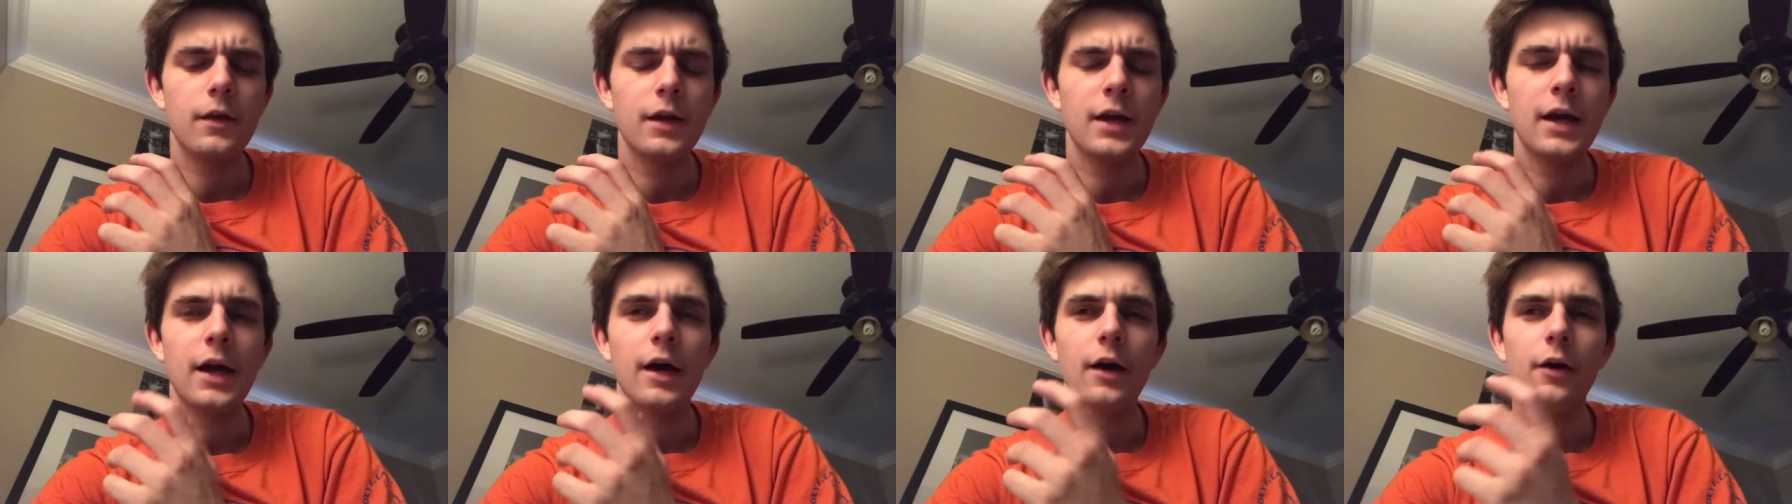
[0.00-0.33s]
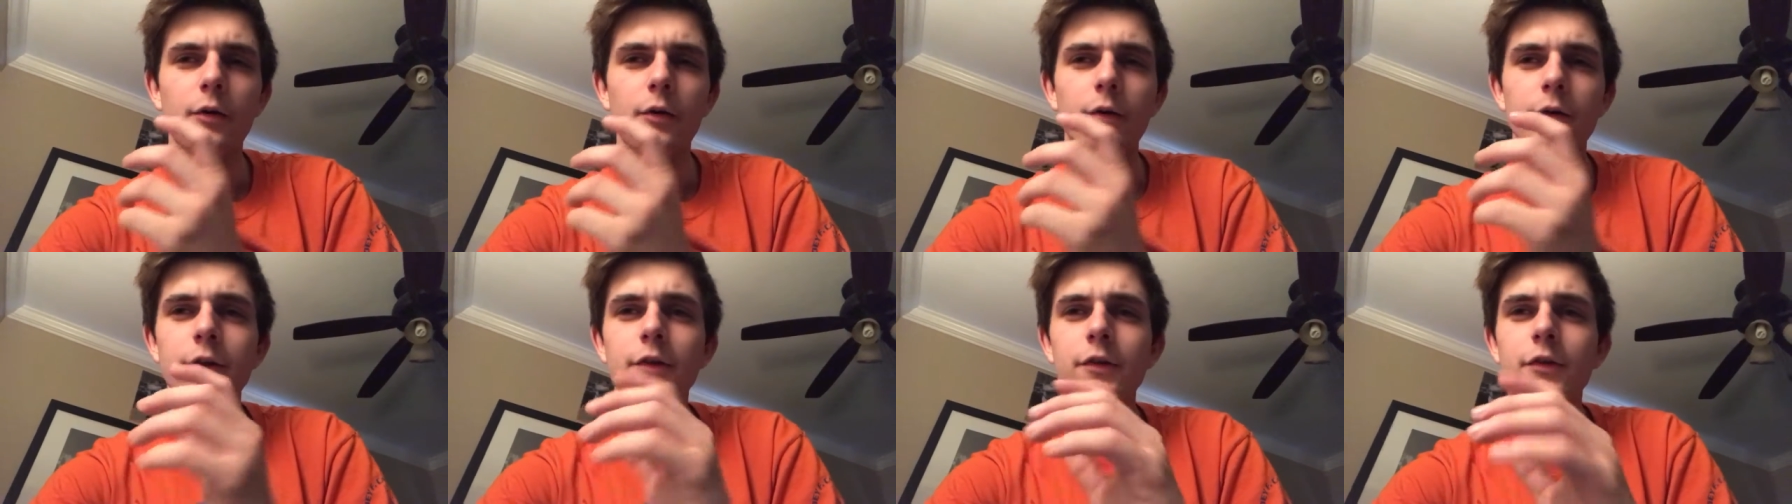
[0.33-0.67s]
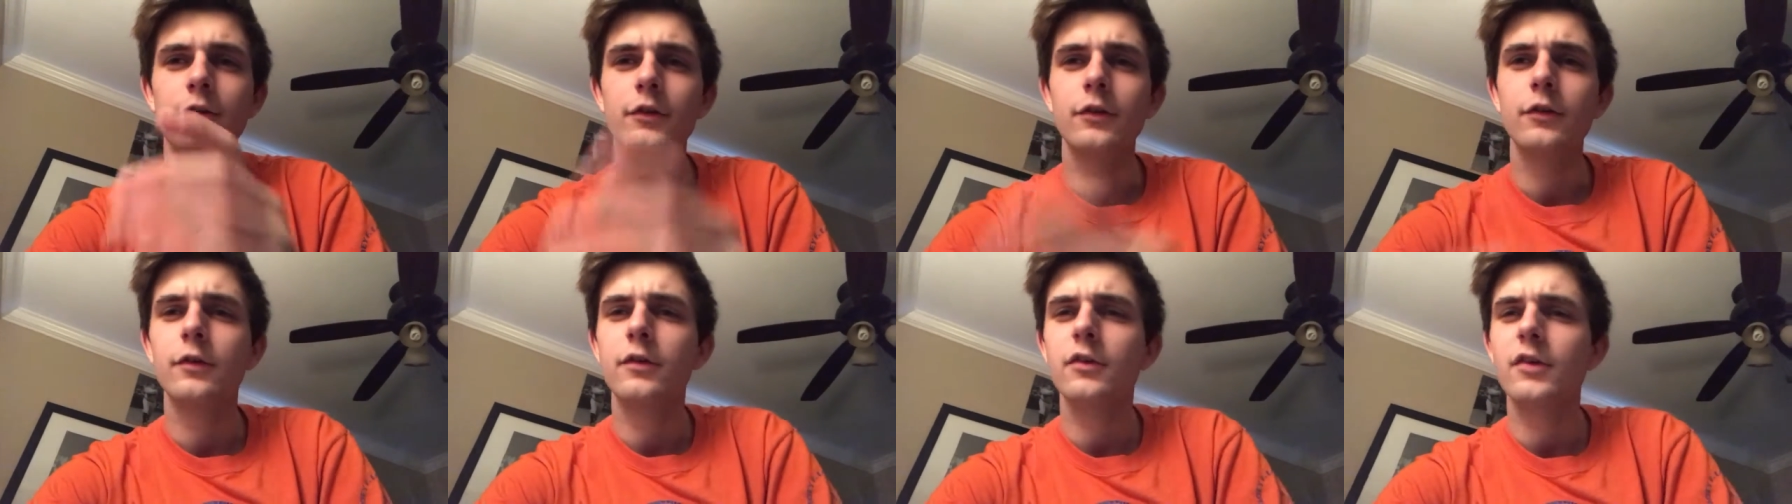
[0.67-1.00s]
how
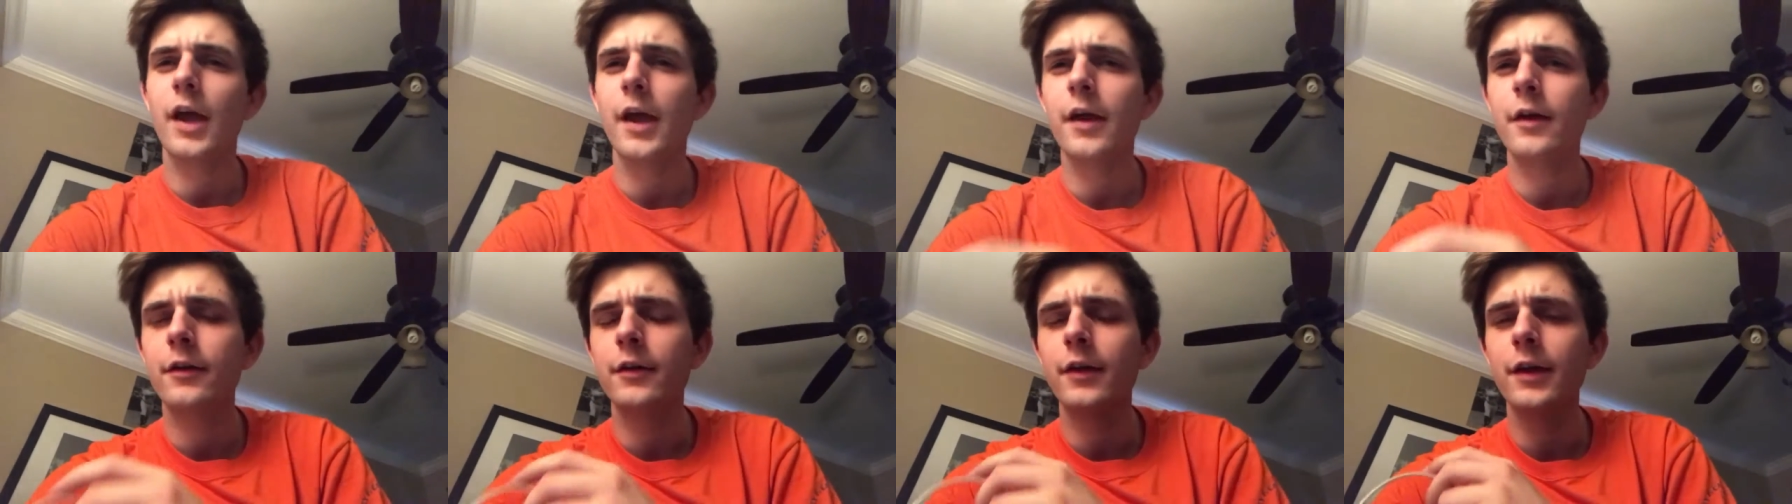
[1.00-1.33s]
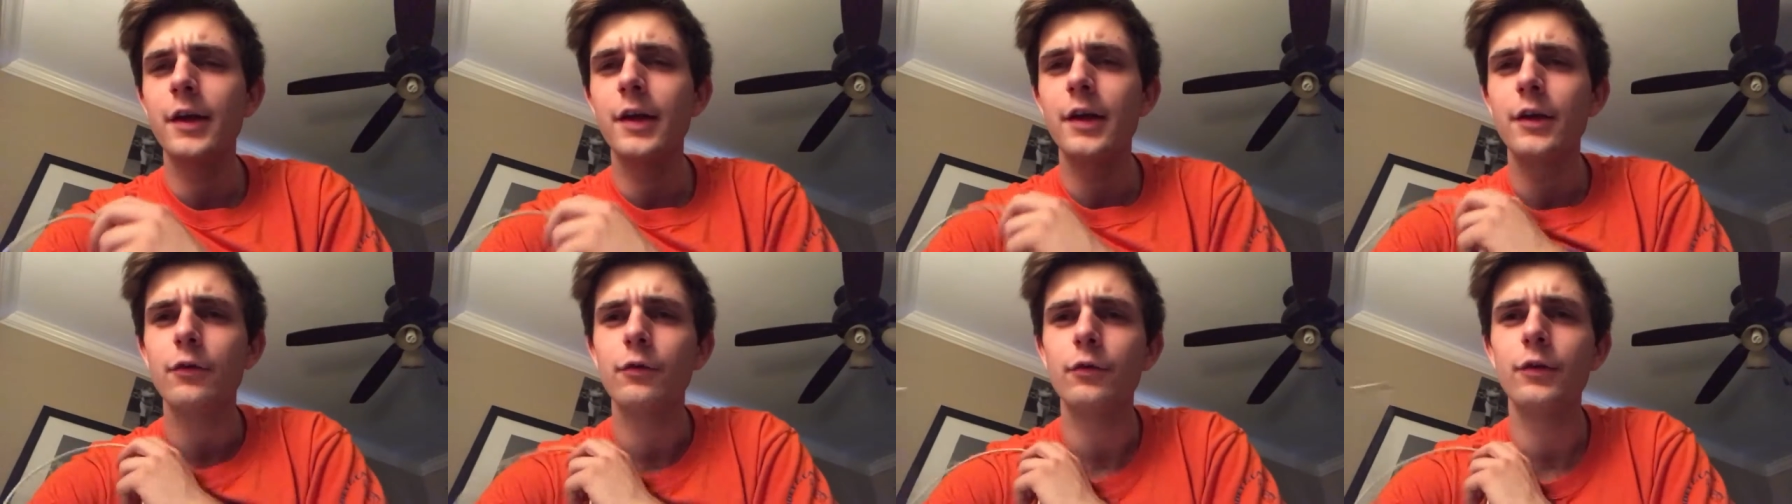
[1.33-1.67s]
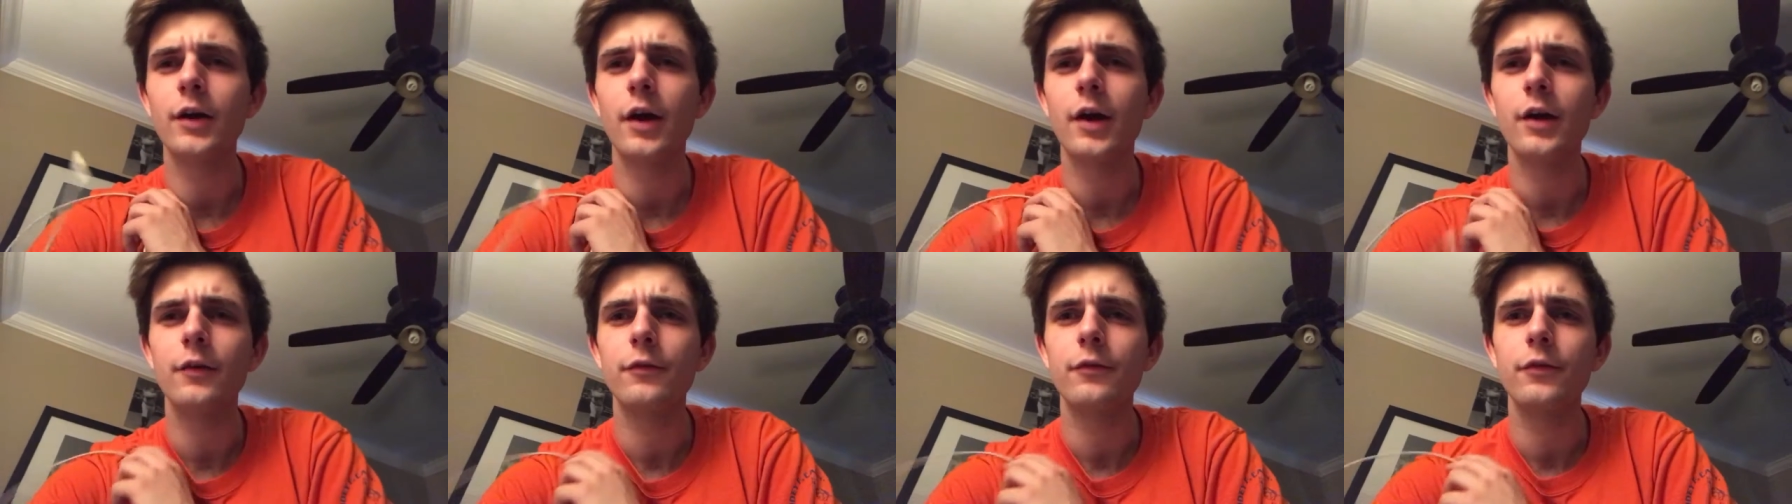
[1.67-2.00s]
he's scared to ask
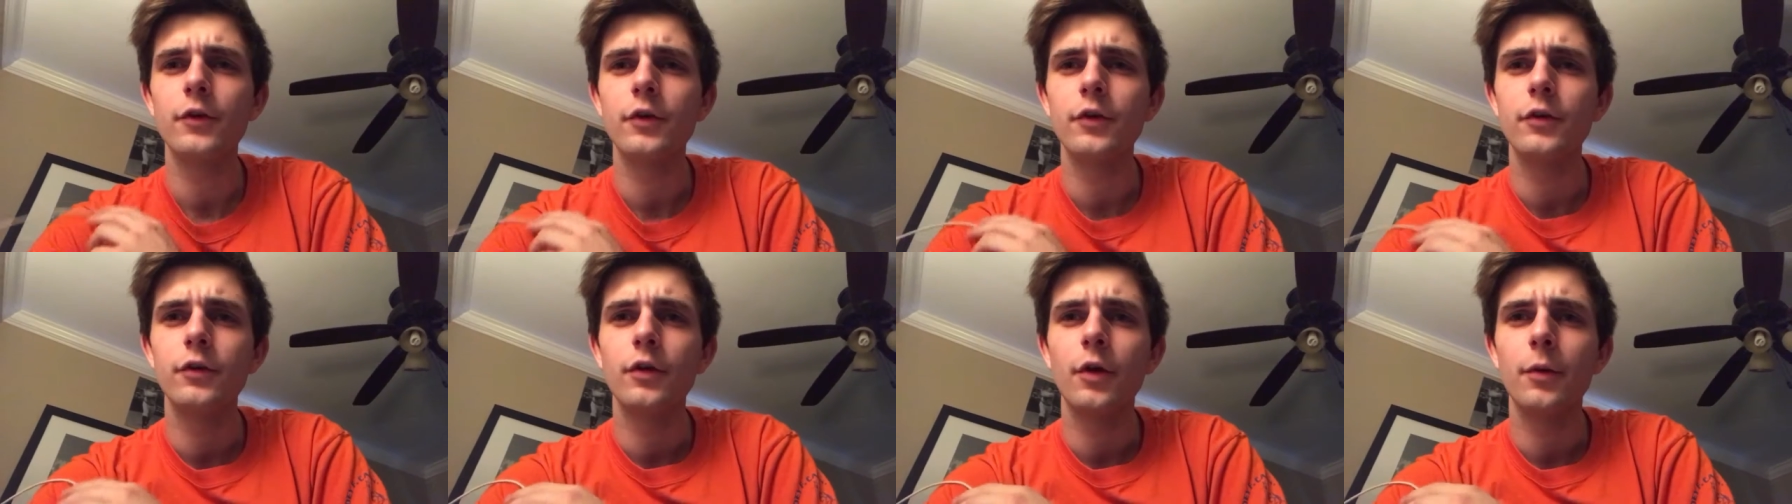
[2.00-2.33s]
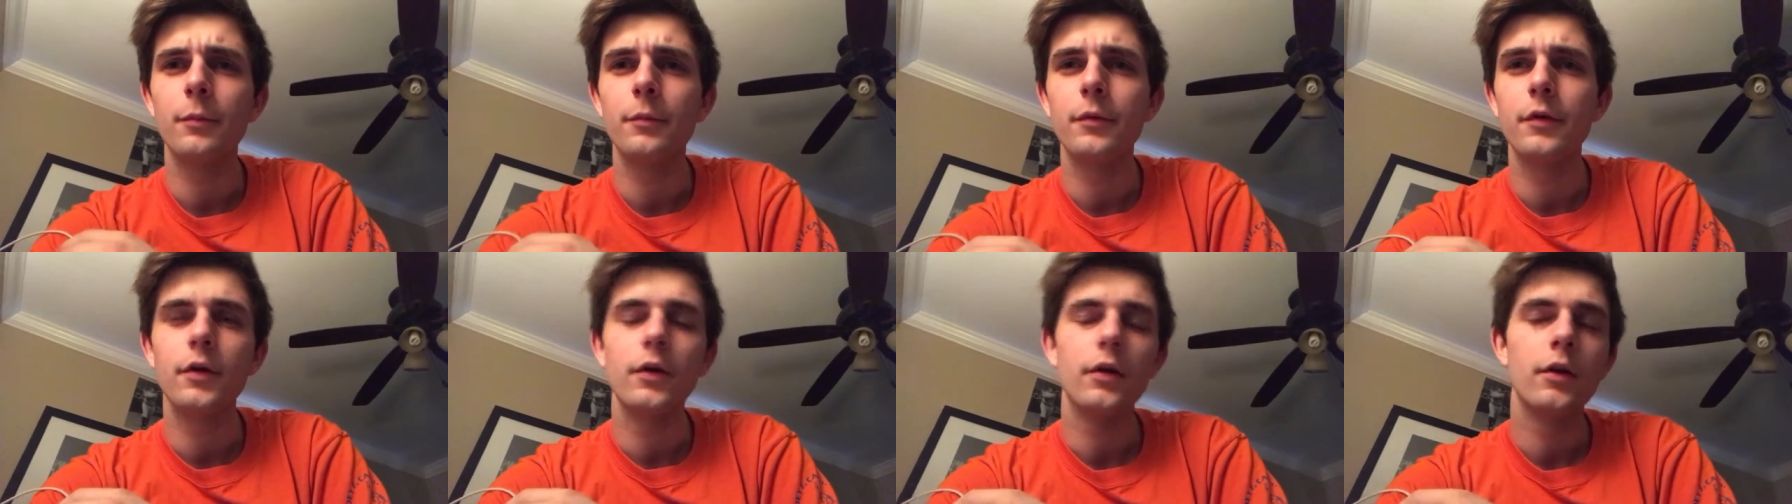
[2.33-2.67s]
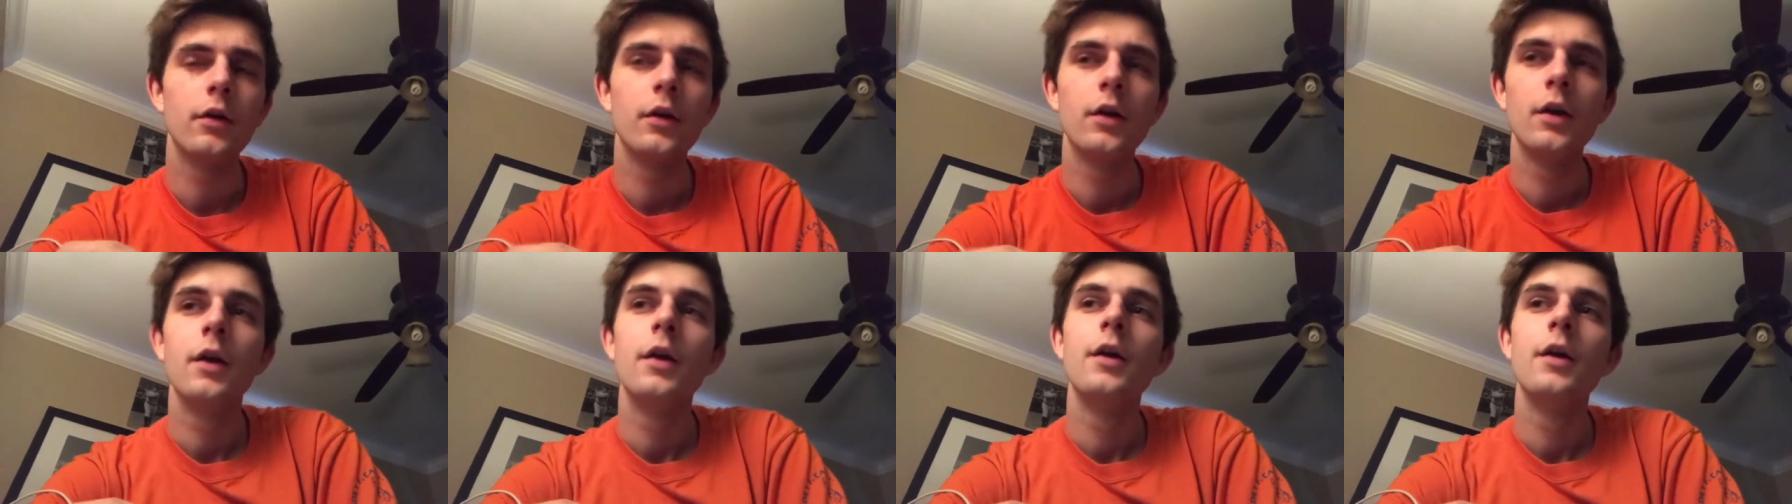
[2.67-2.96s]
Rihanna for her number.